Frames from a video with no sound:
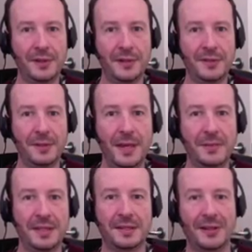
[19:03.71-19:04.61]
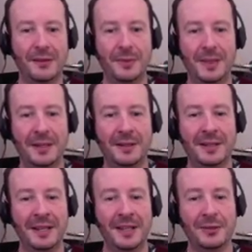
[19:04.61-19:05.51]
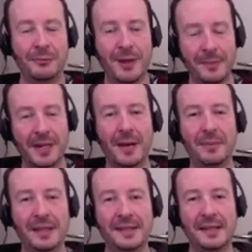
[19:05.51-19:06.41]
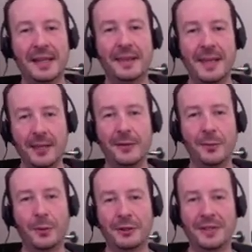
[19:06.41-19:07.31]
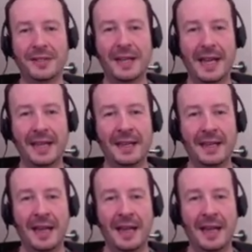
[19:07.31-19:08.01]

though, so perhaps it's time for me to wrap it up and say thank you for watching today.